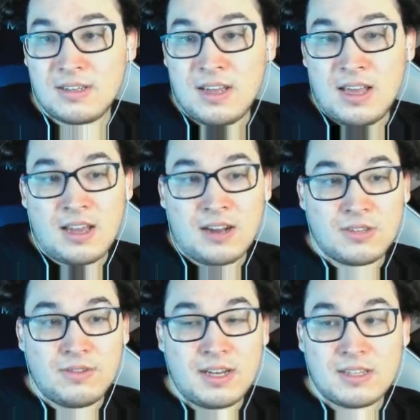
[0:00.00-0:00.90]
And
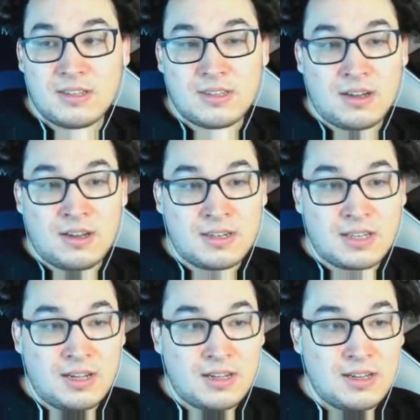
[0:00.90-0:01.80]
Octarine Essence on
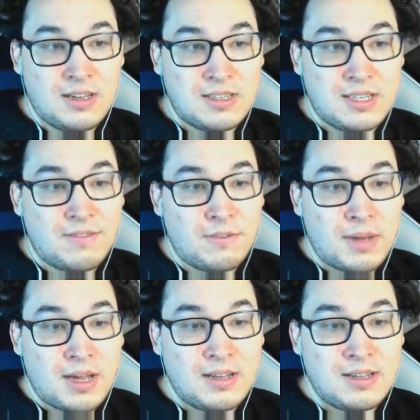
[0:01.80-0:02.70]
Kunkka is never
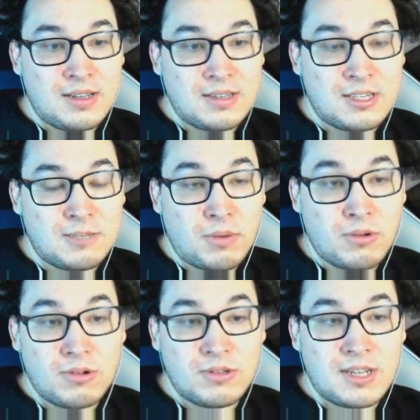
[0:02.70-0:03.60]
bad because his boat
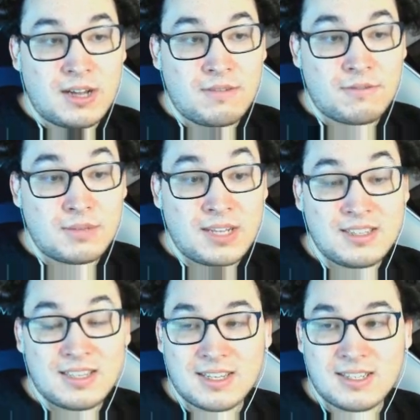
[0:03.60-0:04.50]
goes down from 10
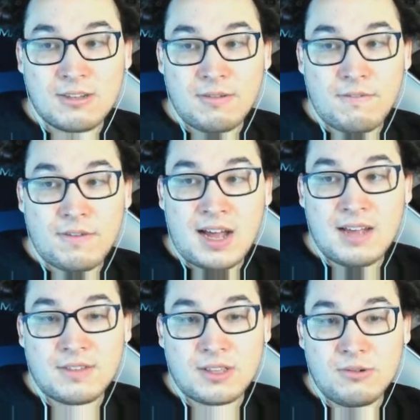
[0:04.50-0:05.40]
seconds to 5 on
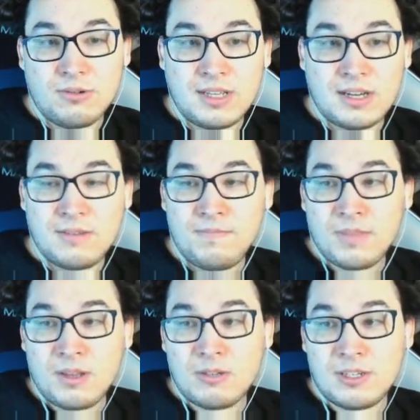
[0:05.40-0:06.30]
the cooldown,
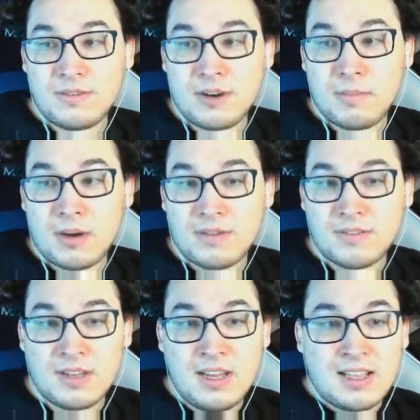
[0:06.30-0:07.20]
which is very powerful.
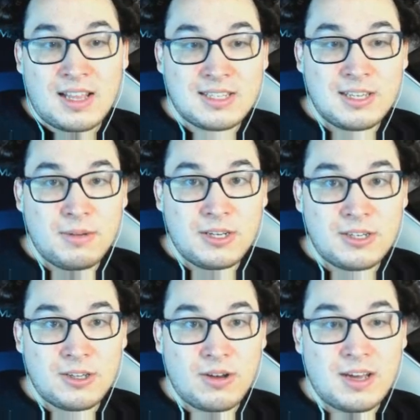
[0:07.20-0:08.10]
Lastly, we can just
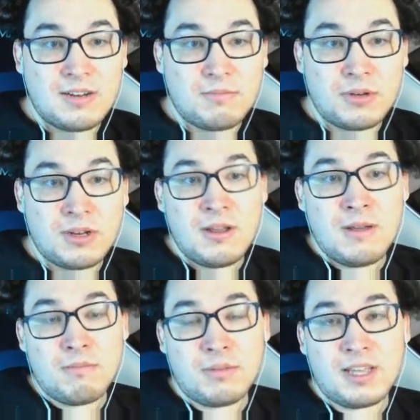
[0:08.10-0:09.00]
go ahead and put
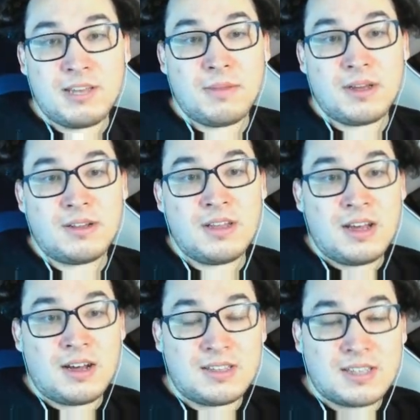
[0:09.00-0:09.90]
blade mail
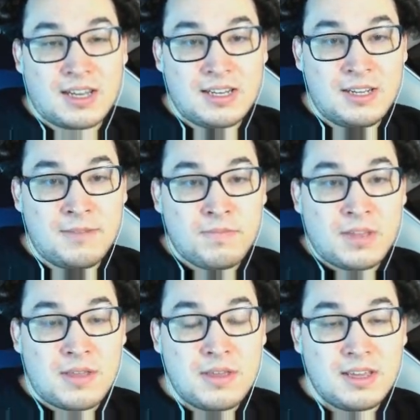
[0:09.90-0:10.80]
on tiny. I
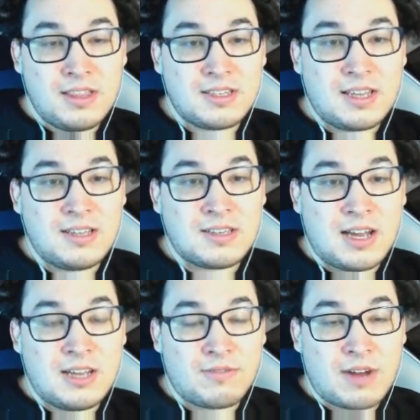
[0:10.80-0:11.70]
think in this case, I'd
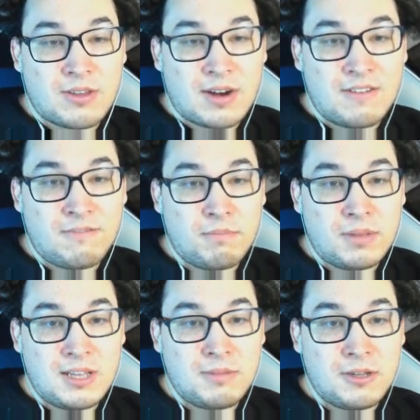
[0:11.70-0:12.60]
rather have
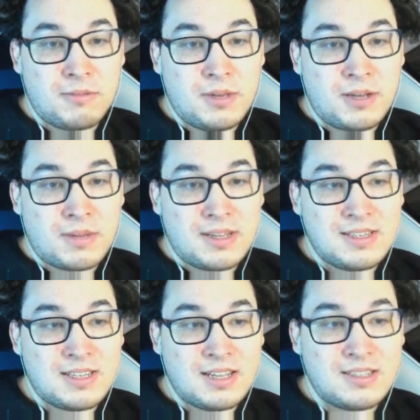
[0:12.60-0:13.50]
blade mail be on my
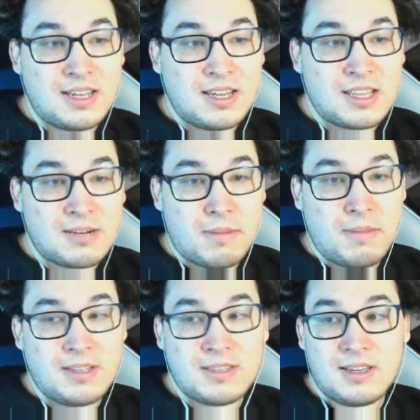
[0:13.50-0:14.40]
side tank than on my main
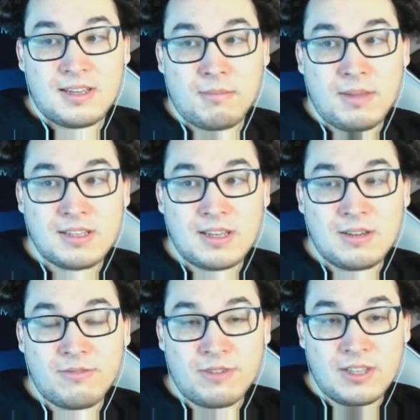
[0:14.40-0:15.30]
tank. Main tank
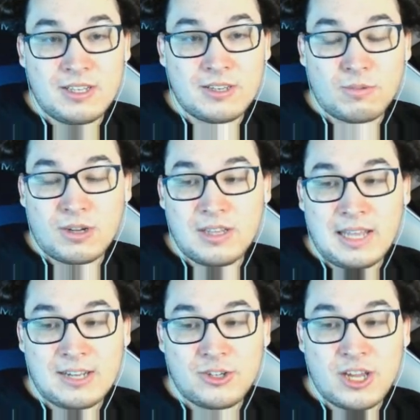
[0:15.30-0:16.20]
really does want like a
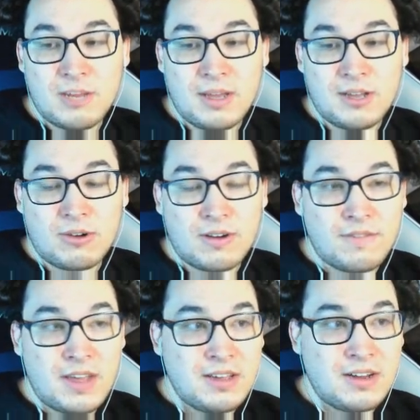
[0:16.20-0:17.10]
chainmail or a
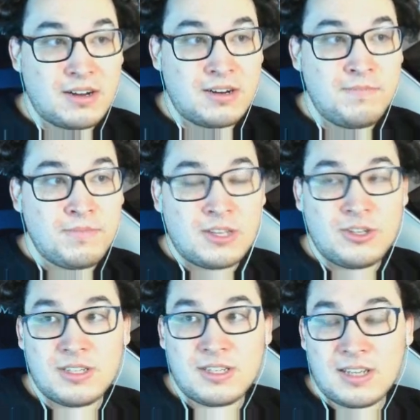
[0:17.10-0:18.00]
vanguard just
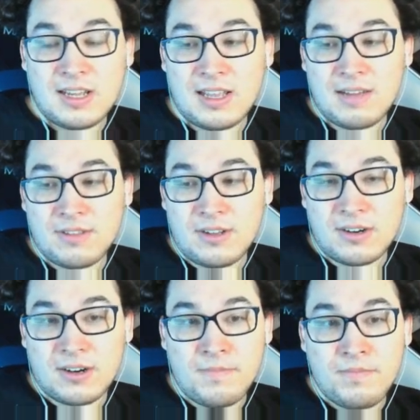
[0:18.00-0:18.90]
to stay alive
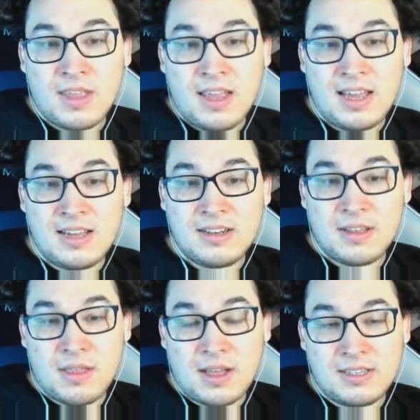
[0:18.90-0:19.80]
longer. And
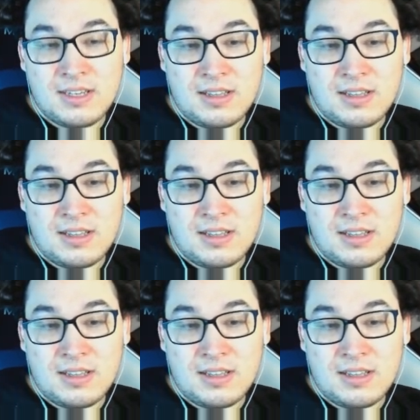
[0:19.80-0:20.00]
that's it.